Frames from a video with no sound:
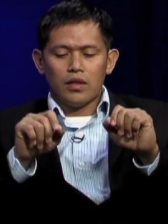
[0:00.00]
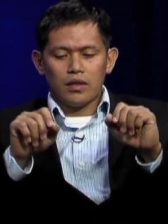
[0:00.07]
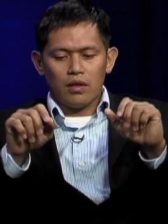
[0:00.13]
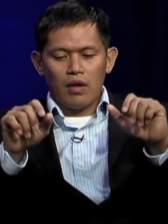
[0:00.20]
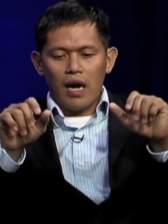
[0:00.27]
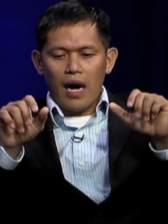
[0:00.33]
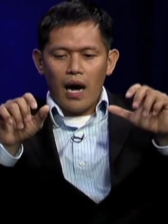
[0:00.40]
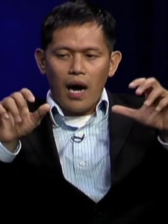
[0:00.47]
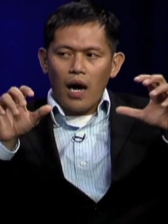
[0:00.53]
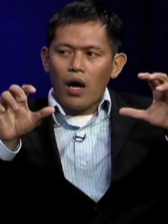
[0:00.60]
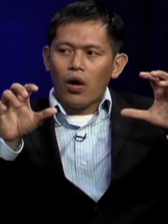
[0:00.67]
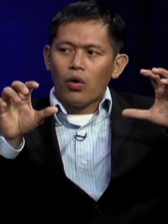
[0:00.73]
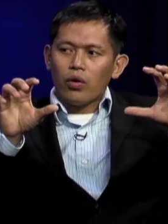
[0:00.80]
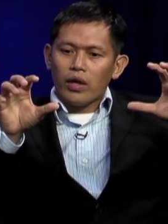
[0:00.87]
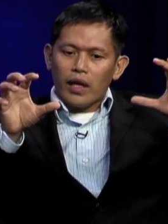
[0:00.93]
So
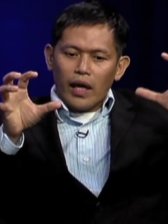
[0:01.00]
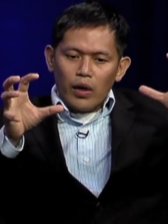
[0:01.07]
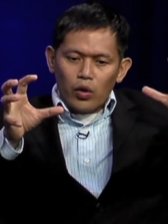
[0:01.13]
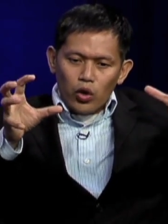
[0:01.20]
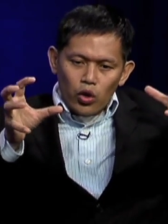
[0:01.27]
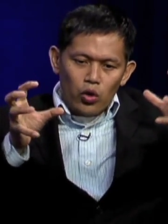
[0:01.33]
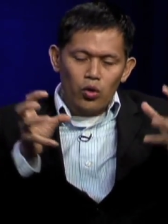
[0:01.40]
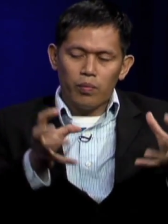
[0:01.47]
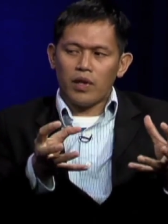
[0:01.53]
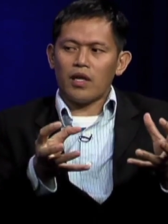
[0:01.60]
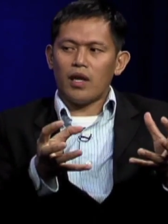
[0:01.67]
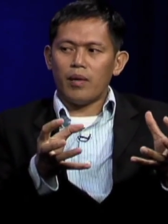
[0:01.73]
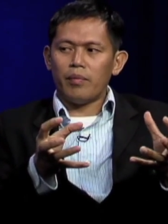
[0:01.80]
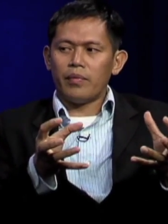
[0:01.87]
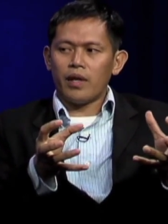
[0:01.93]
how can you
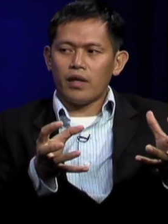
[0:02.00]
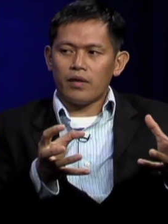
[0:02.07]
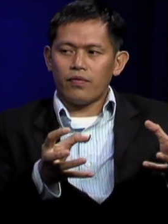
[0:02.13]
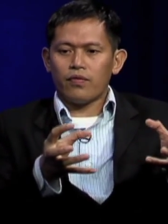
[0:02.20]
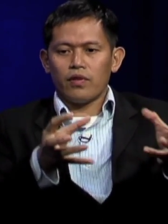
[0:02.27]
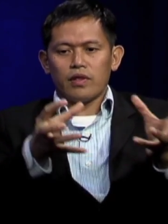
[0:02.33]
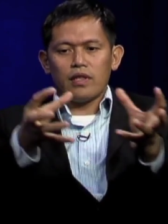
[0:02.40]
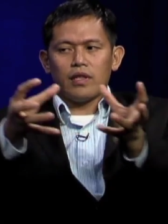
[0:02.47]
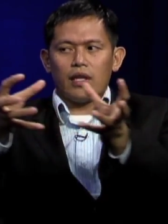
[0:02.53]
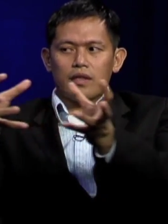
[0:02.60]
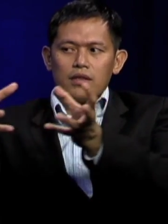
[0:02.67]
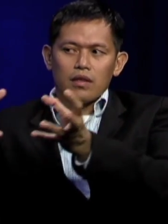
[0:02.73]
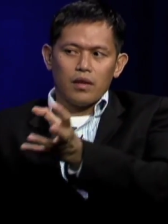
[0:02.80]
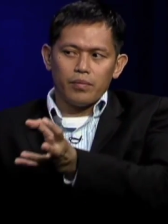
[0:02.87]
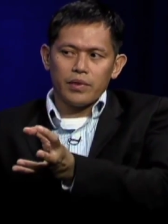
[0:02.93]
become better for the
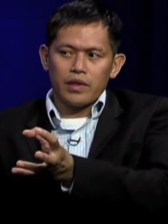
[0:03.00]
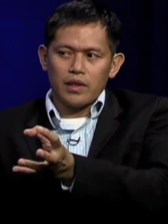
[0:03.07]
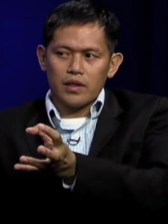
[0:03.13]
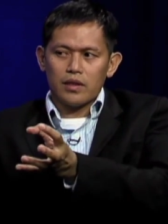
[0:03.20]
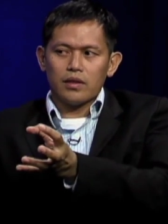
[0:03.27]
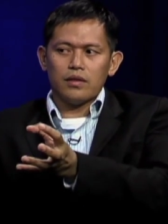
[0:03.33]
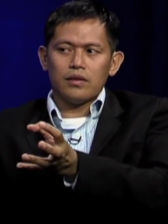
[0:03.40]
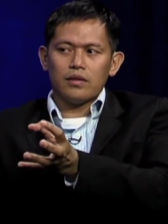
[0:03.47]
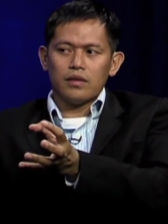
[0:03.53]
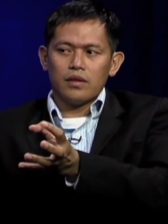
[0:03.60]
next competition?